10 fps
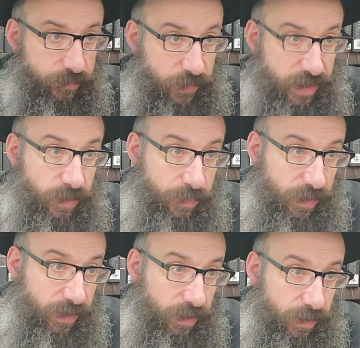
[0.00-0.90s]
That's a
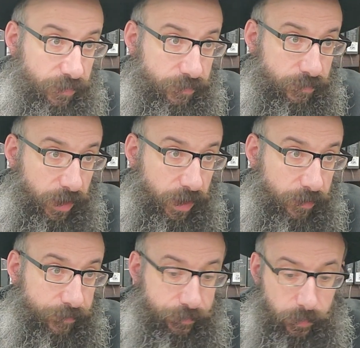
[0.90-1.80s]
big deal, right?
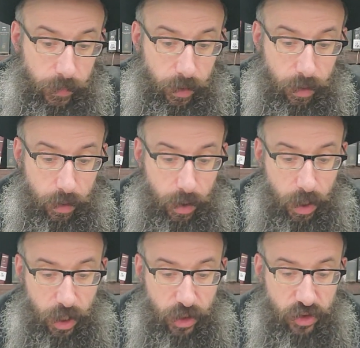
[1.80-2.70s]

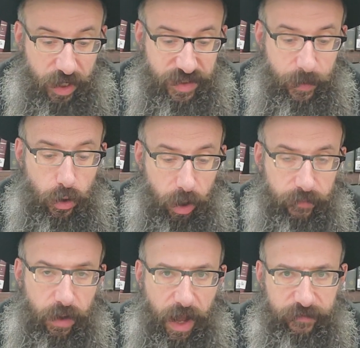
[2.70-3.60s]

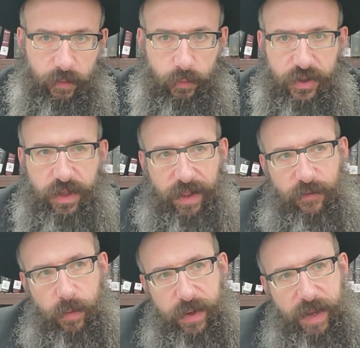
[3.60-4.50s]
Avram reached a
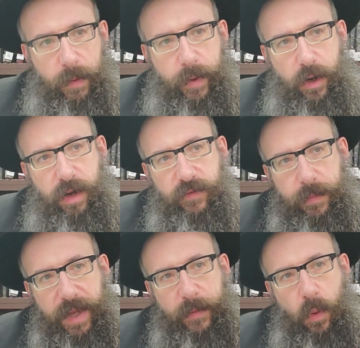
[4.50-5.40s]
level where it became a Merkava,
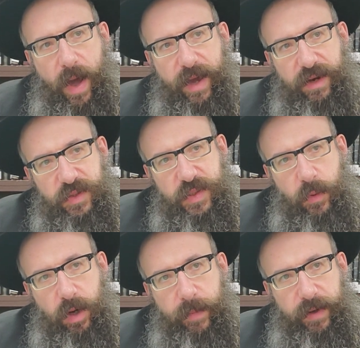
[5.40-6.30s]
it became a wagon, as we
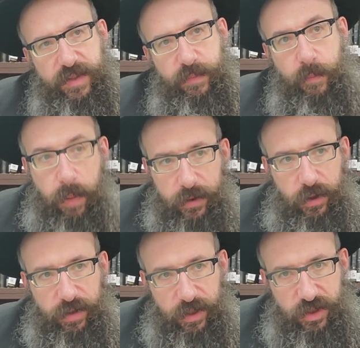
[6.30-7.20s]
spoke about. He's
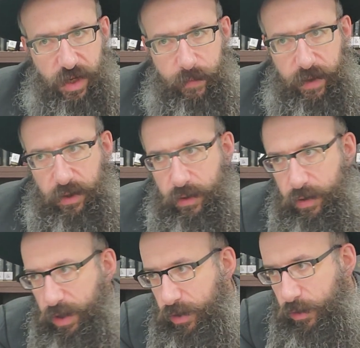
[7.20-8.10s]
bottled to Hashem, like
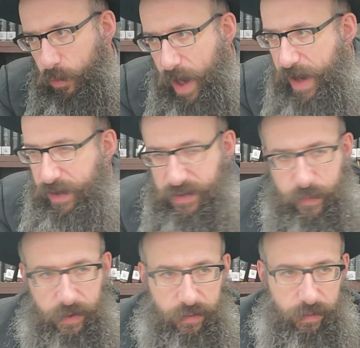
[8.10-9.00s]
your wagon is
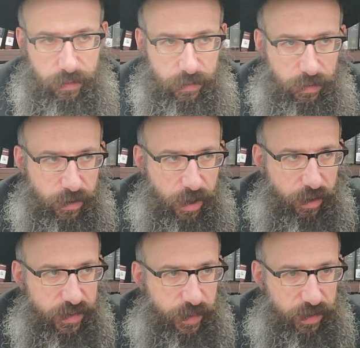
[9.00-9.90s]
bottled, your car
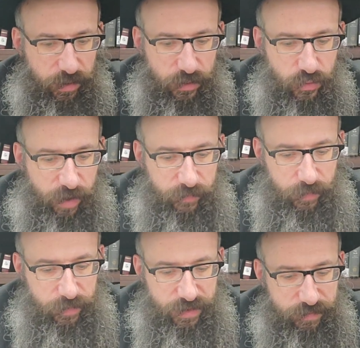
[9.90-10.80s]
is bottled to the driver.
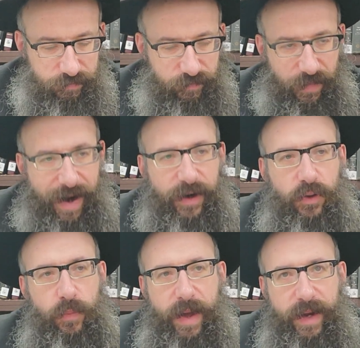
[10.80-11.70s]
It doesn't
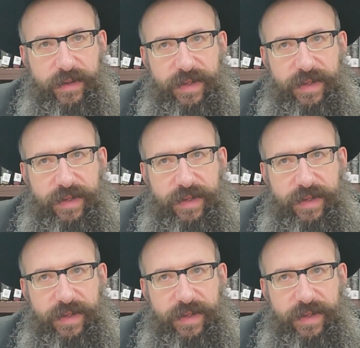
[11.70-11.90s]
argue back.